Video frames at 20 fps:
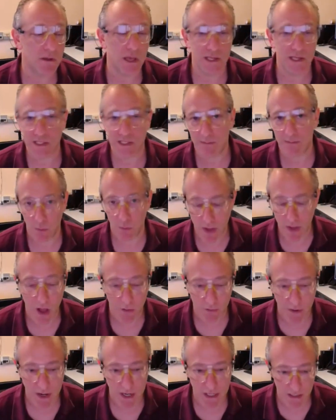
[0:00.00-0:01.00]
except we
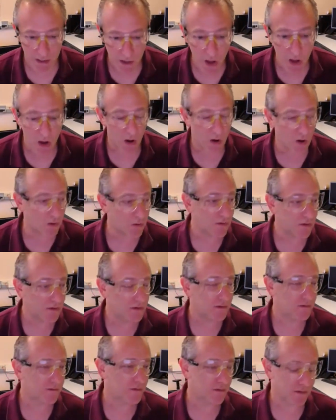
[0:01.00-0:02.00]
already know
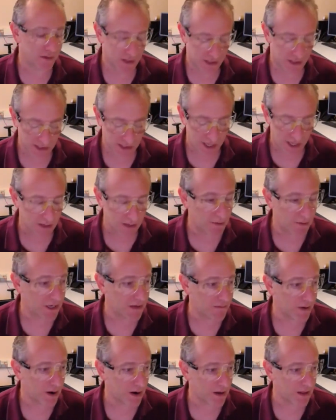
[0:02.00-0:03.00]
through the
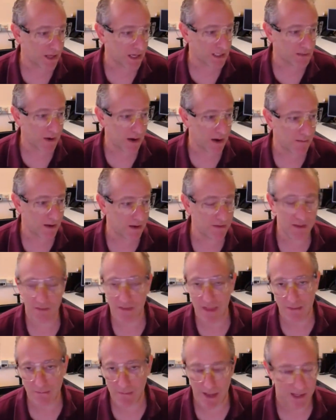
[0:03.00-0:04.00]
solubility part of the experiment
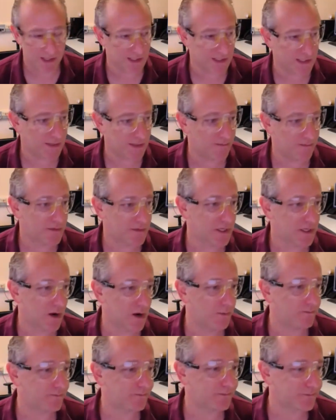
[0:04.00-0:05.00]
that they mix.
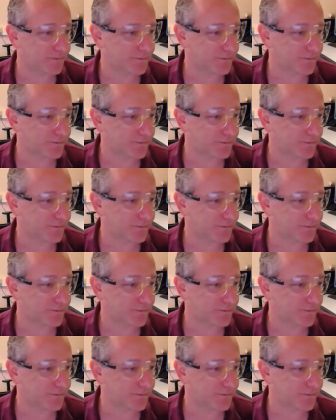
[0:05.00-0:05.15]
So